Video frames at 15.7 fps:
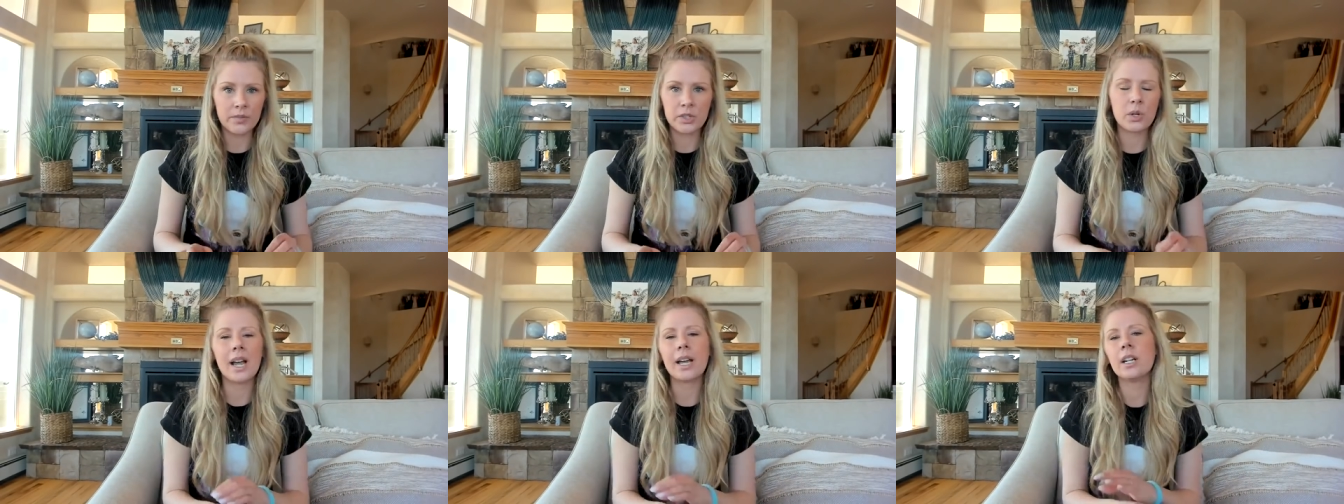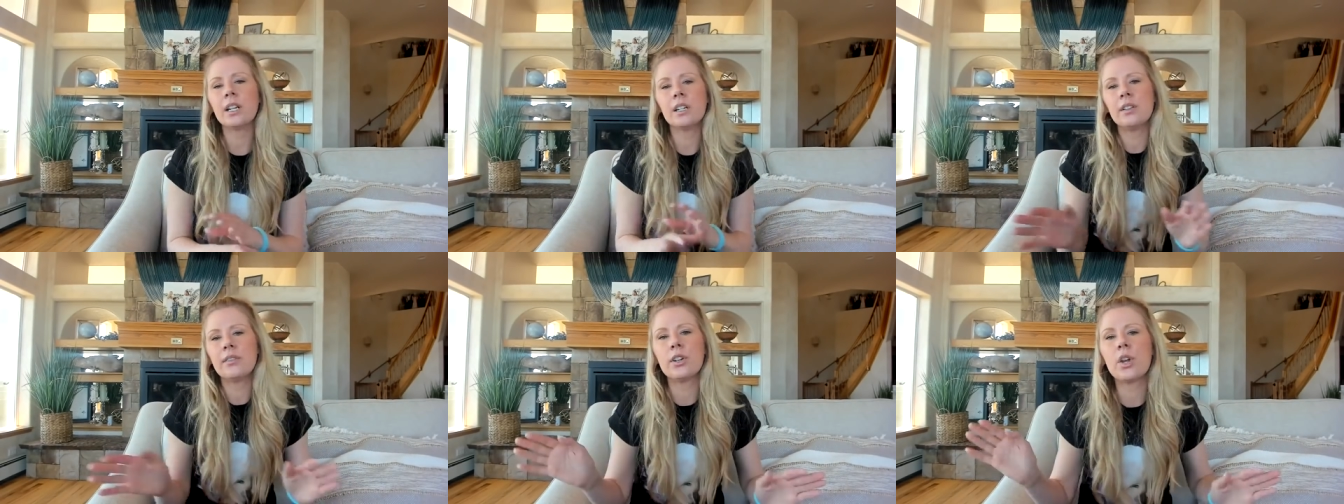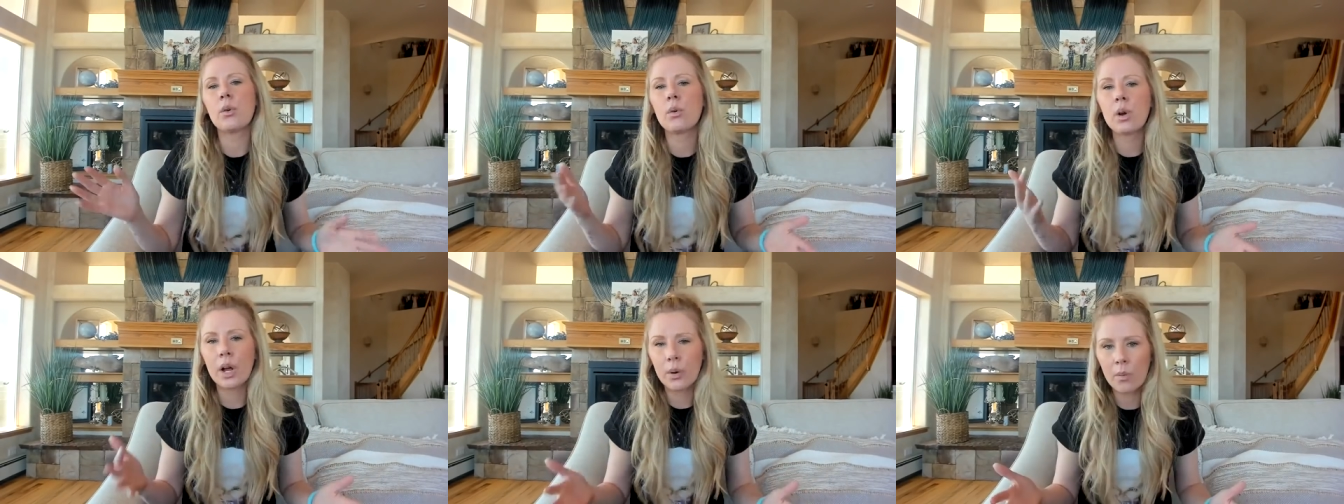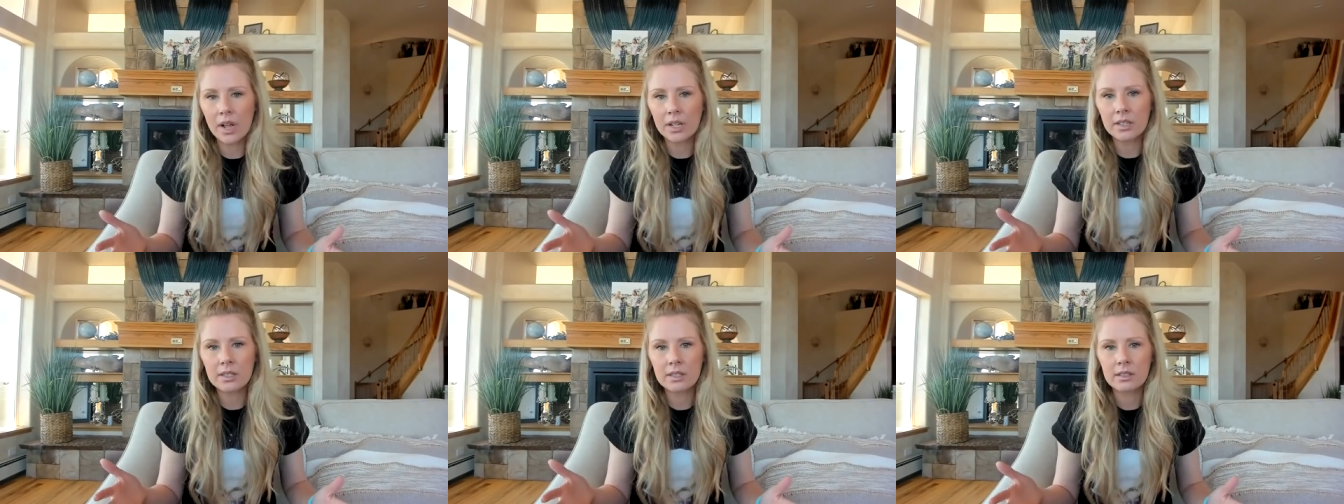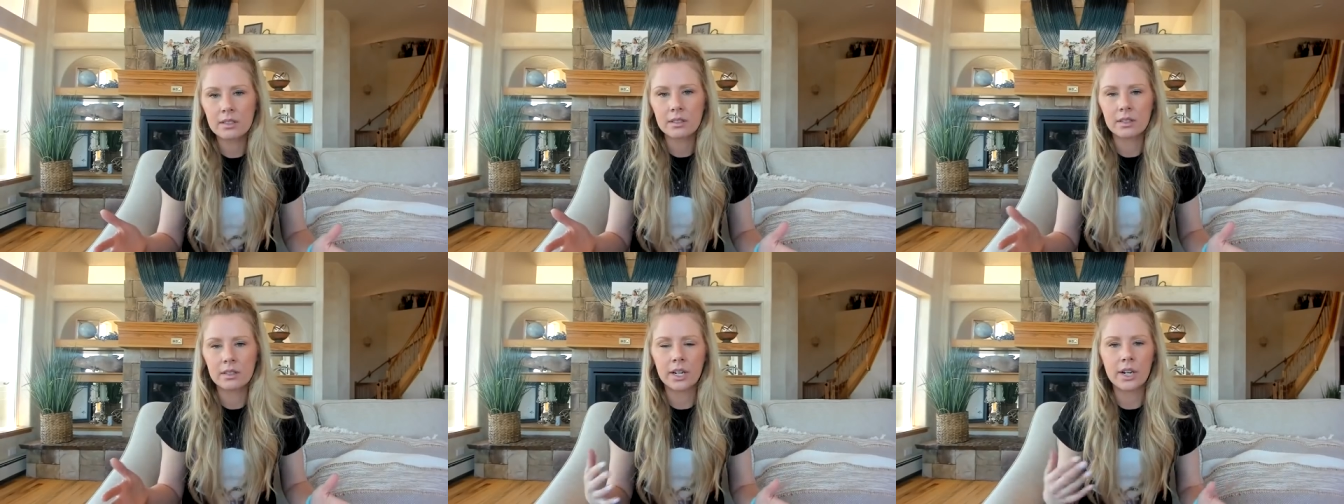So I didn't even know who I was
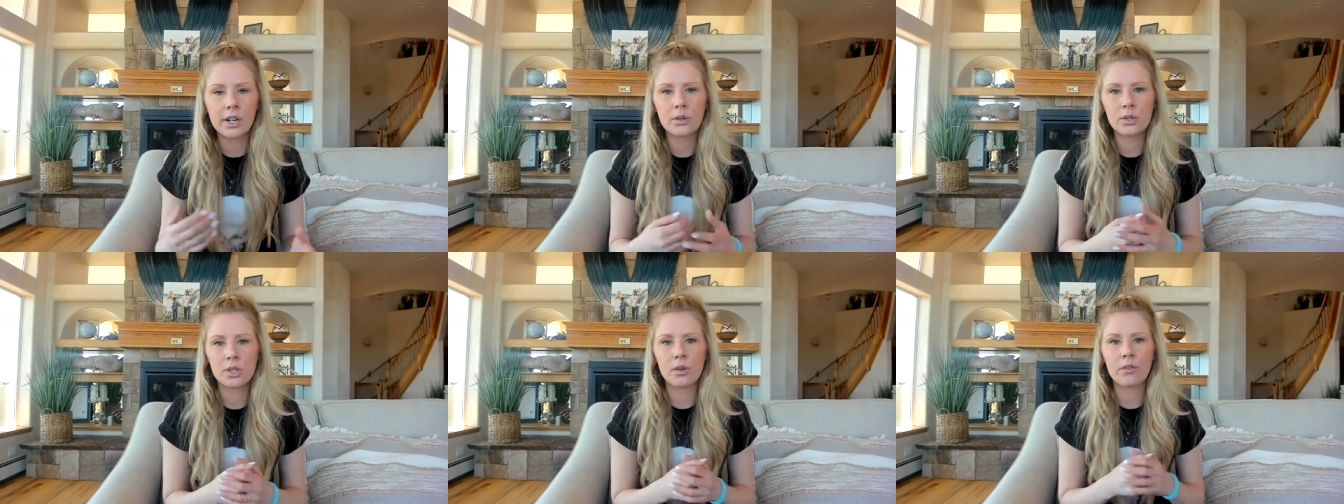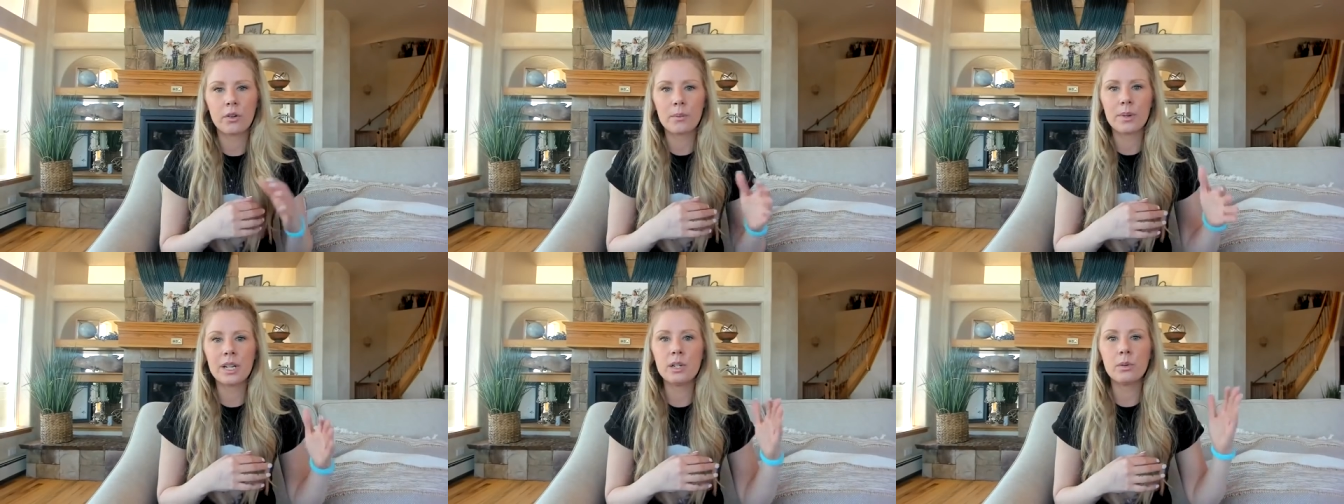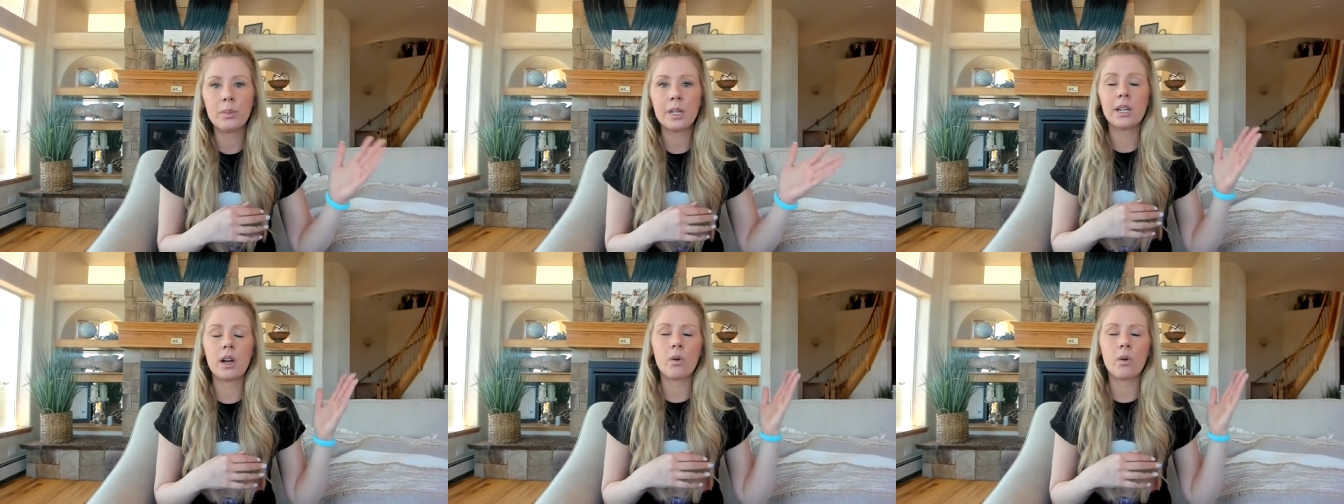you know so for me to be